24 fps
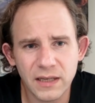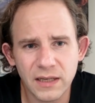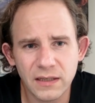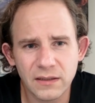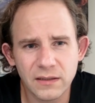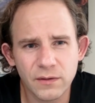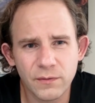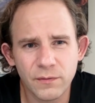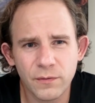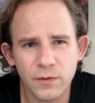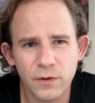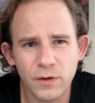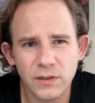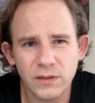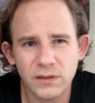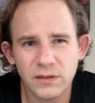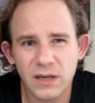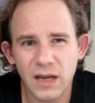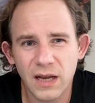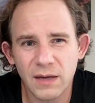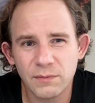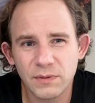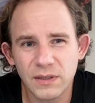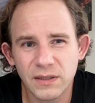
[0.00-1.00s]
And the first
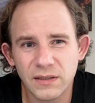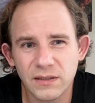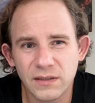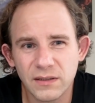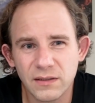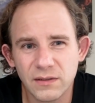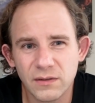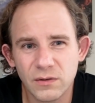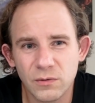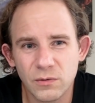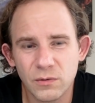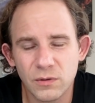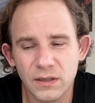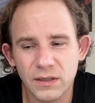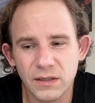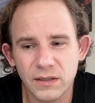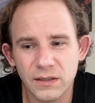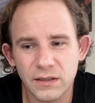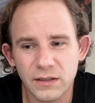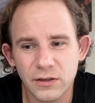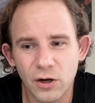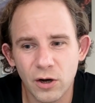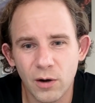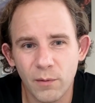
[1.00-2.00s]
time that's
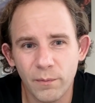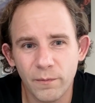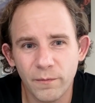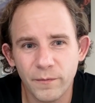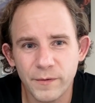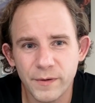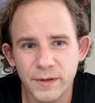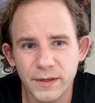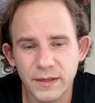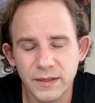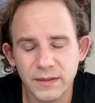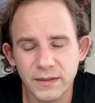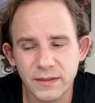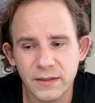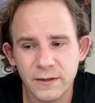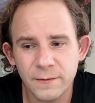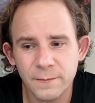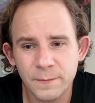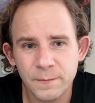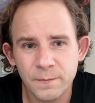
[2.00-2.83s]
really obvious